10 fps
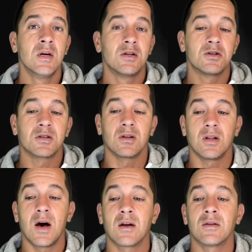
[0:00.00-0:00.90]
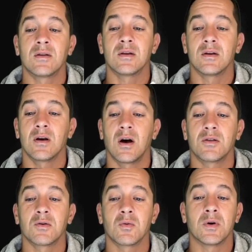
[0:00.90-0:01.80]
Just a lot of the
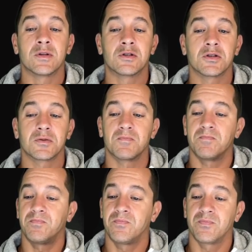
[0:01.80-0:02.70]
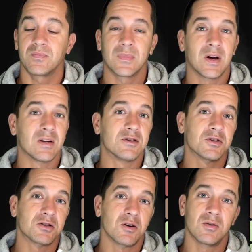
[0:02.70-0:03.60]
other ones just I
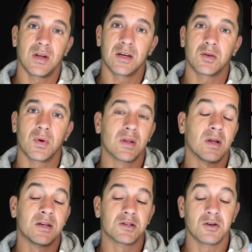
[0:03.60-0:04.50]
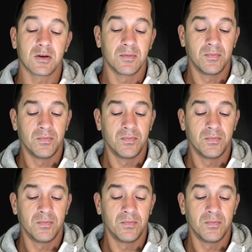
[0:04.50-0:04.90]
just don't like the way the lines look.